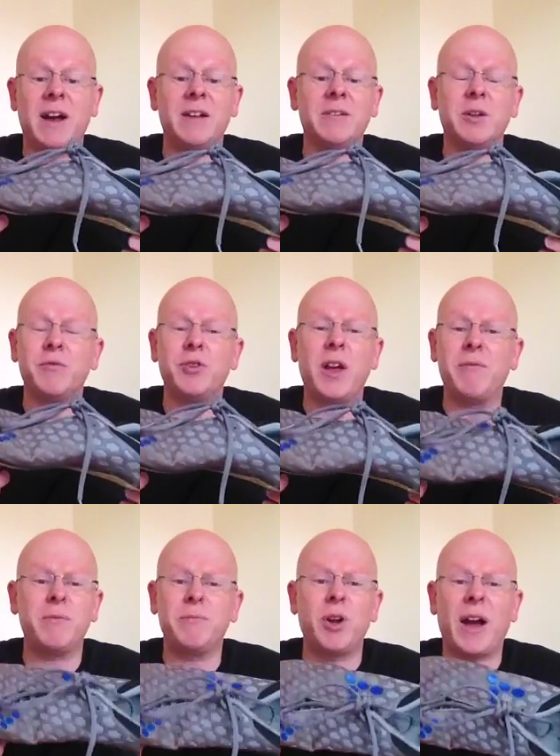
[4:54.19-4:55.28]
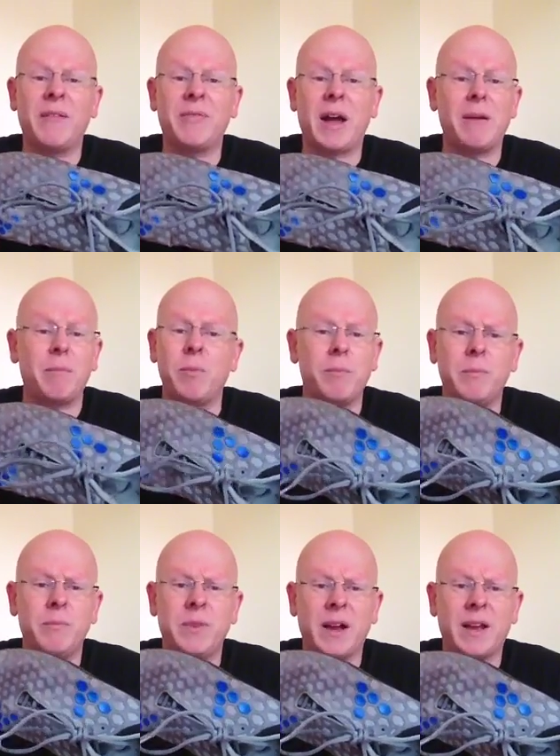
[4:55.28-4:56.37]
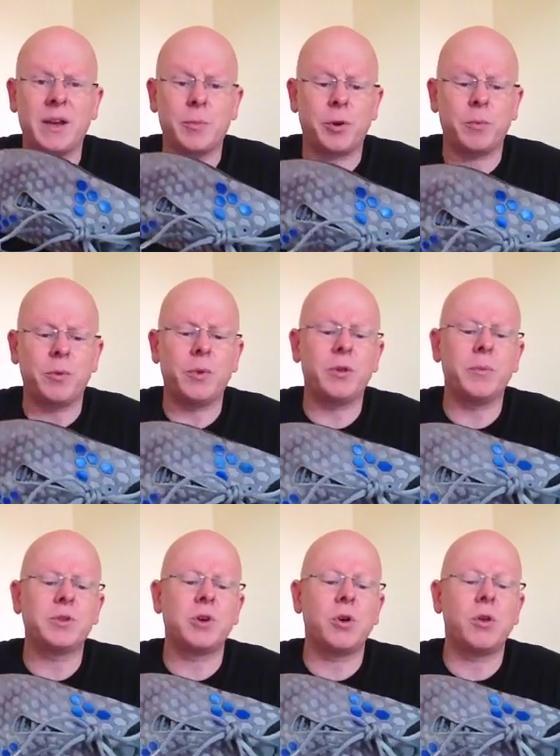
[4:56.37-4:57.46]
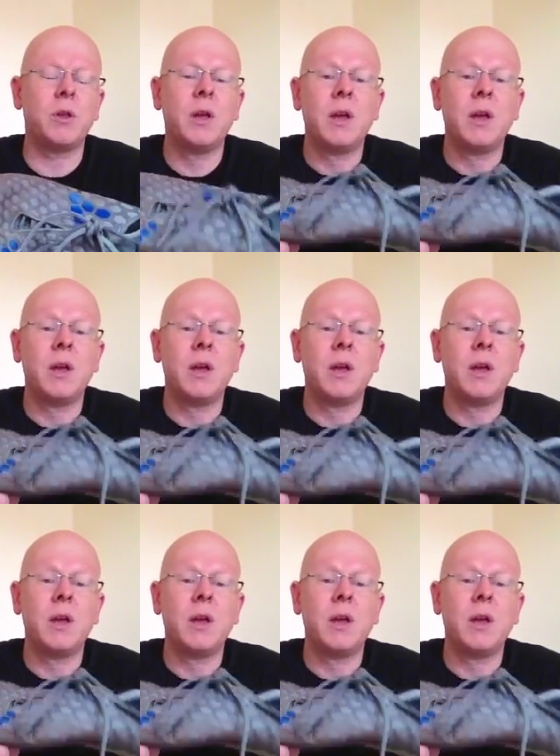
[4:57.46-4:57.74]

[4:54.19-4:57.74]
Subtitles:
and not had that kind of problem with them at all.